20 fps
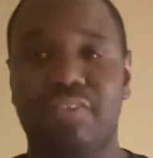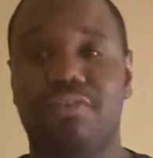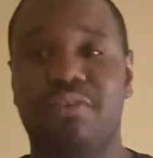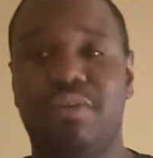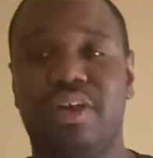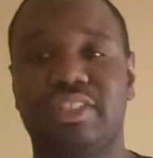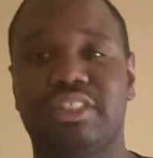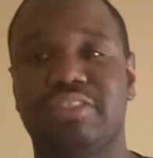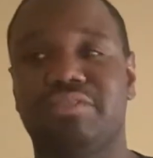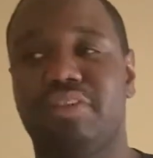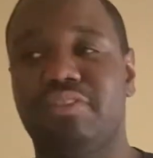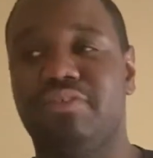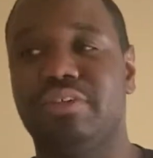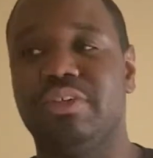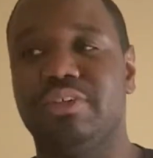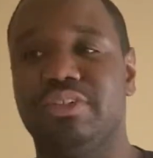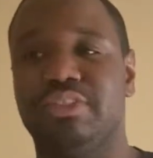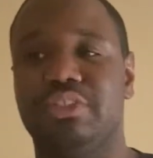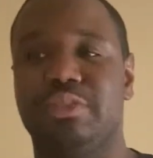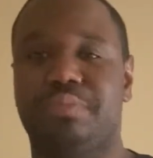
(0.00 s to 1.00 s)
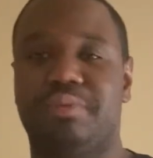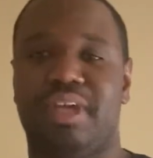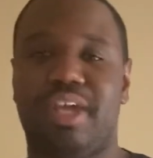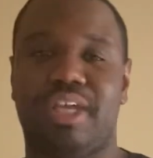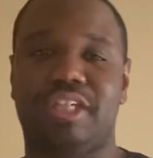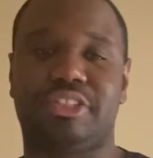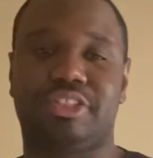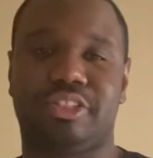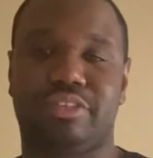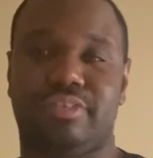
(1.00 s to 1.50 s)
for watching the review of Super
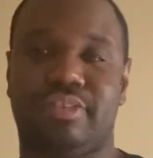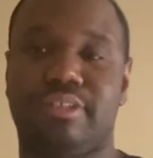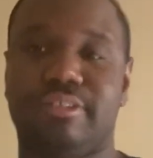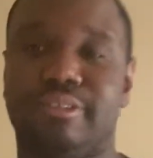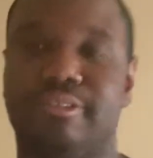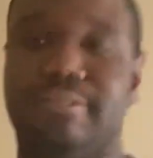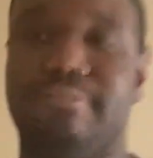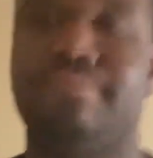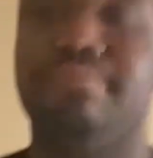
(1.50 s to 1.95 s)
HxEros.